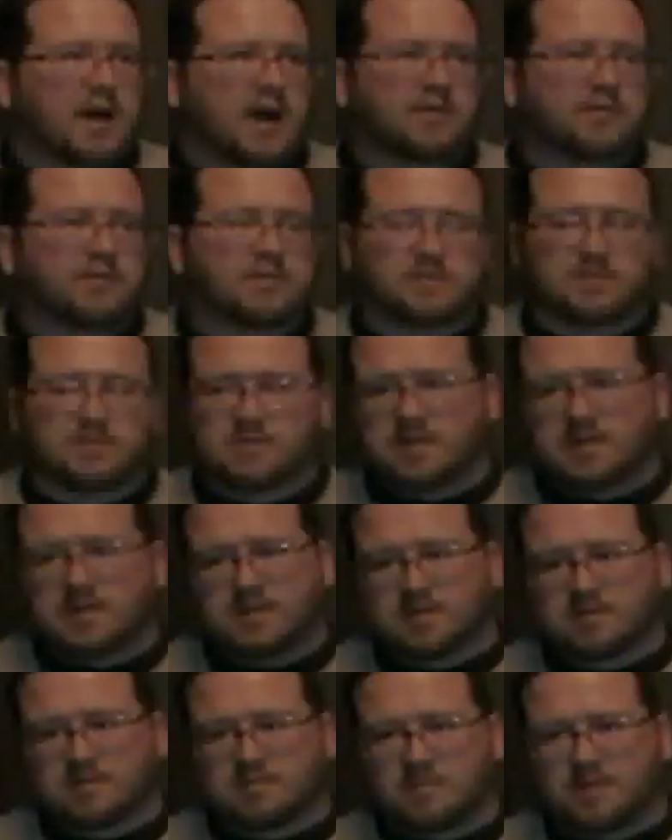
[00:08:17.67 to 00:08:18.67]
I wouldn't
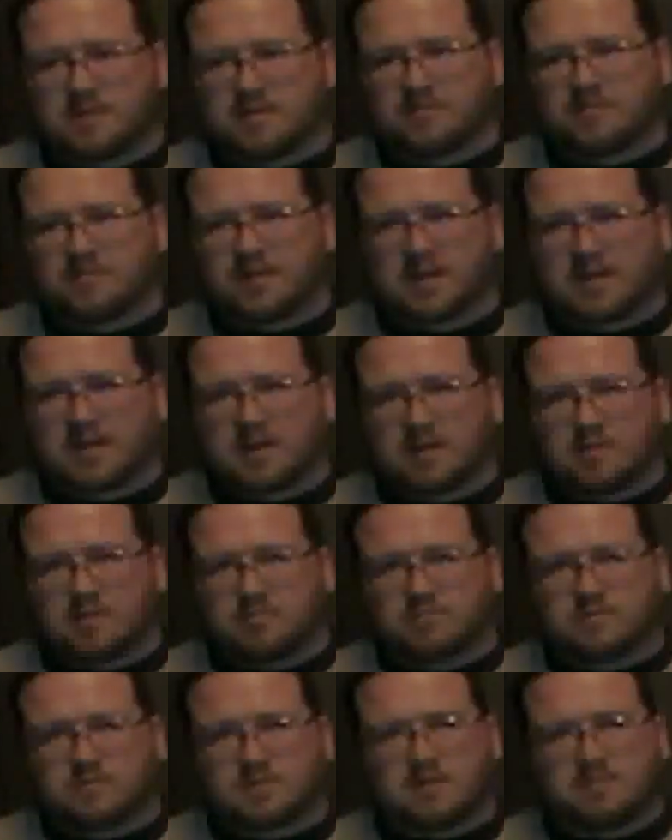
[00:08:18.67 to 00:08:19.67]
see this being with like
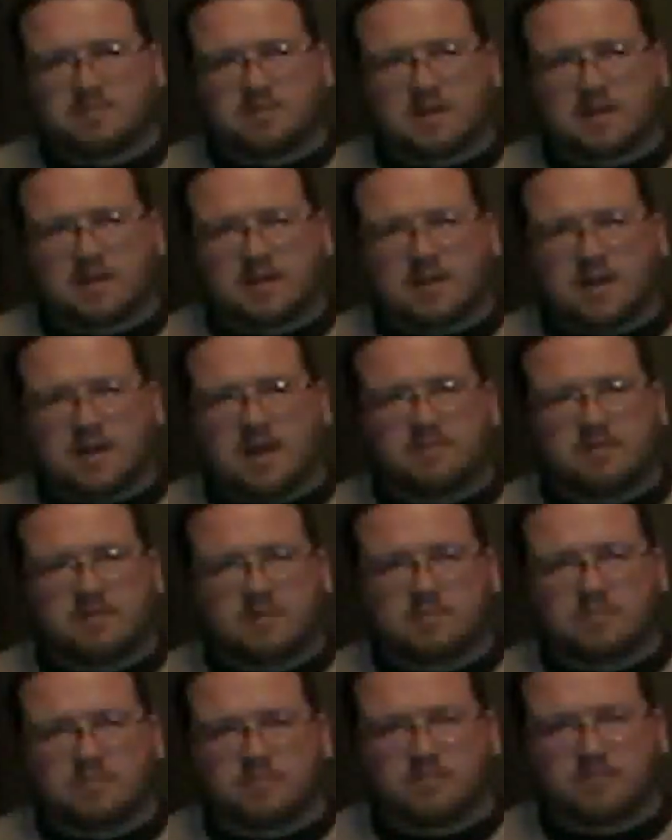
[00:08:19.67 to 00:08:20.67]
something like a
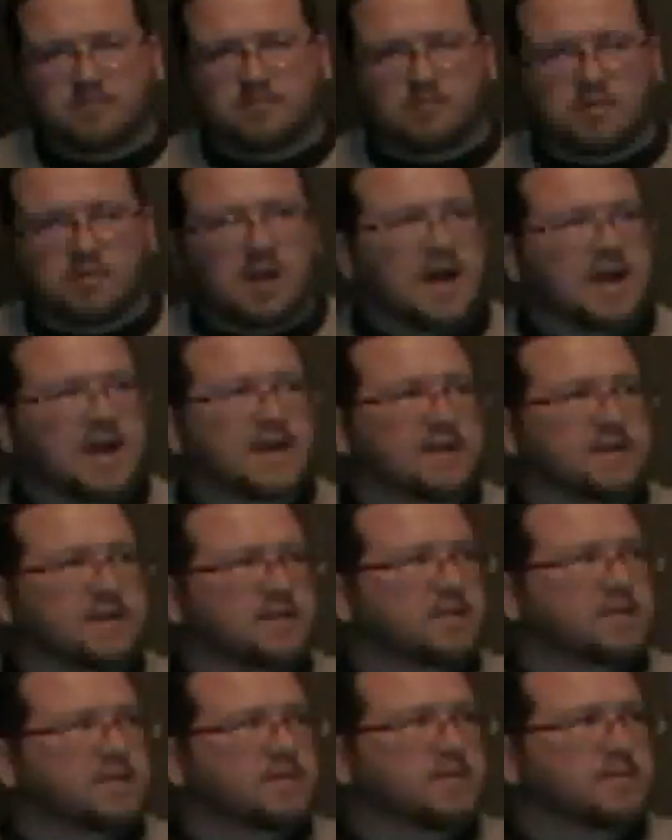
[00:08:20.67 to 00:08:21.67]
heavy
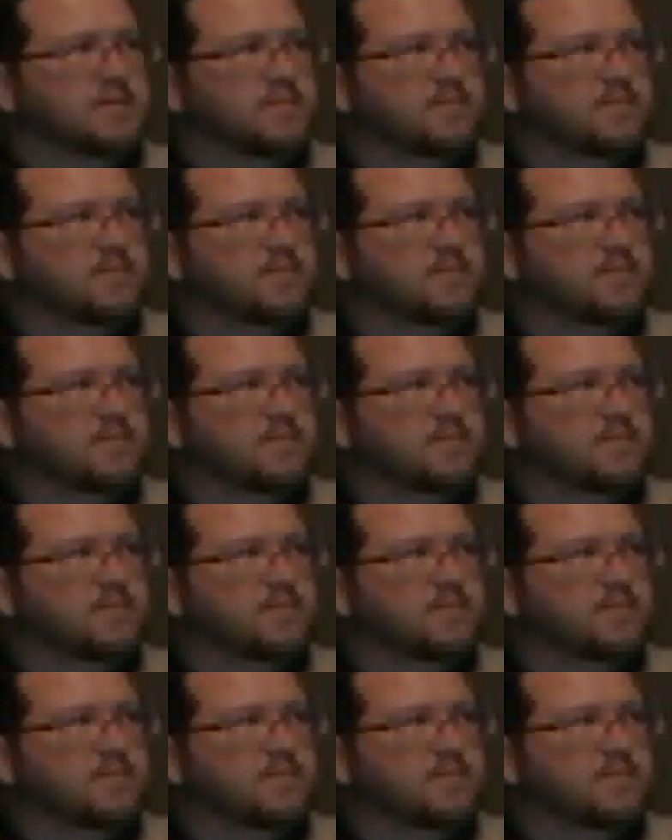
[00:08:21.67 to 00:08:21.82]
blackened.